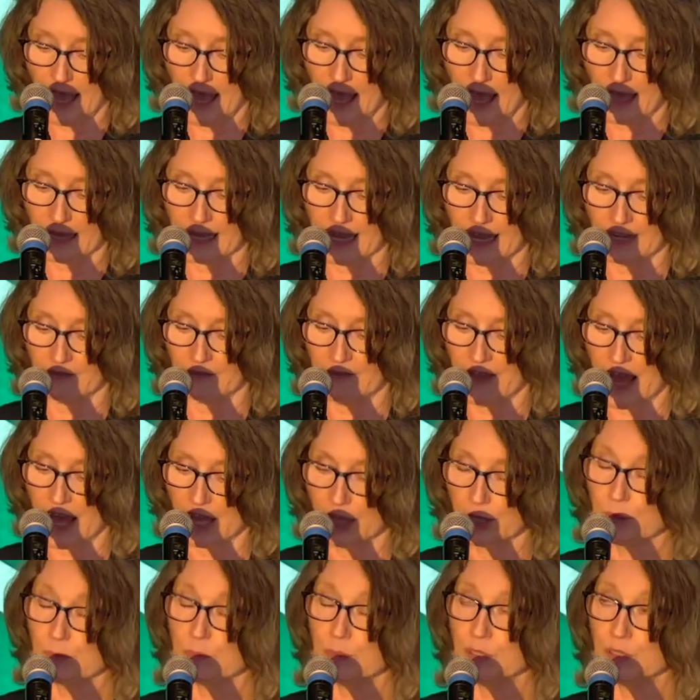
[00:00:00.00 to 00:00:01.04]
I gained
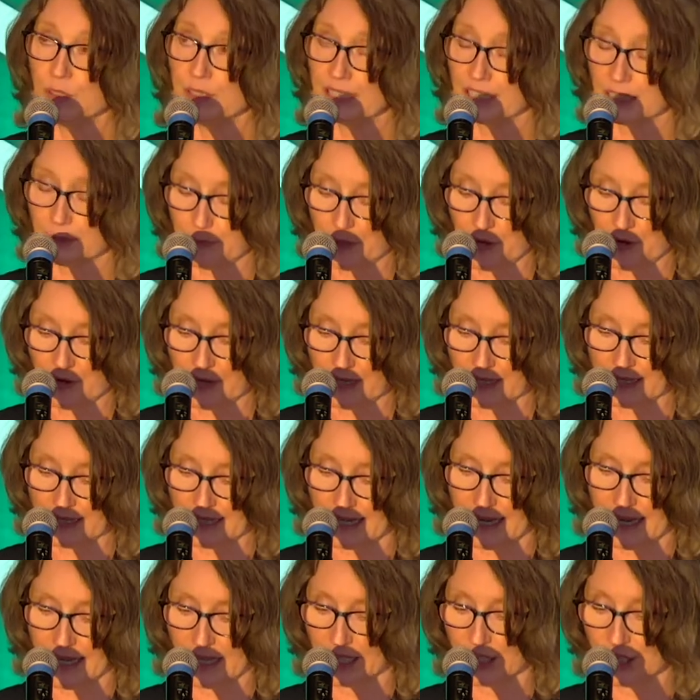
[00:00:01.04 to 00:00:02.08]
valuable experience at
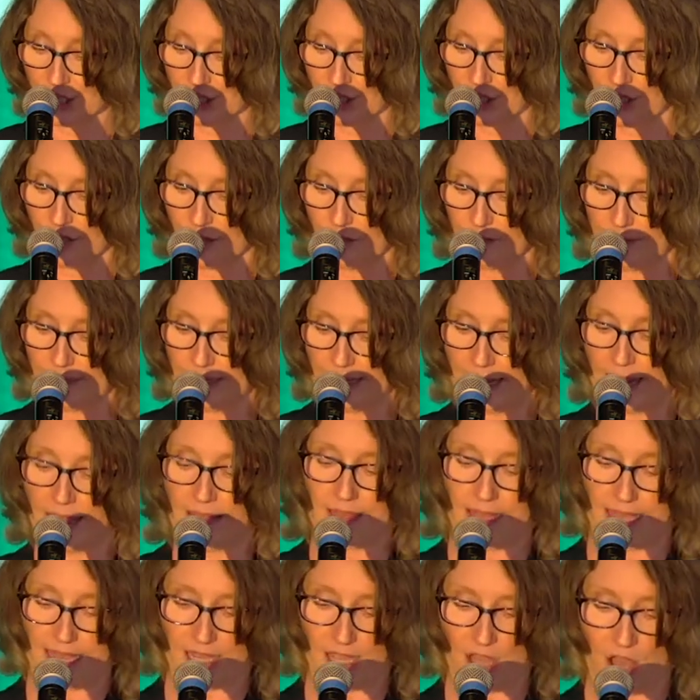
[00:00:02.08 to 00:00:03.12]
LSU, and I
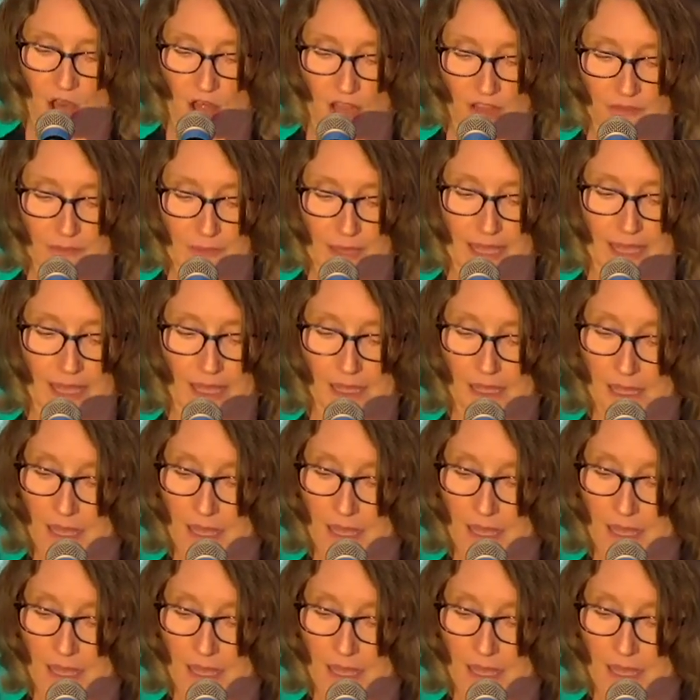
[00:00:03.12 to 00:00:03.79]
thank all of my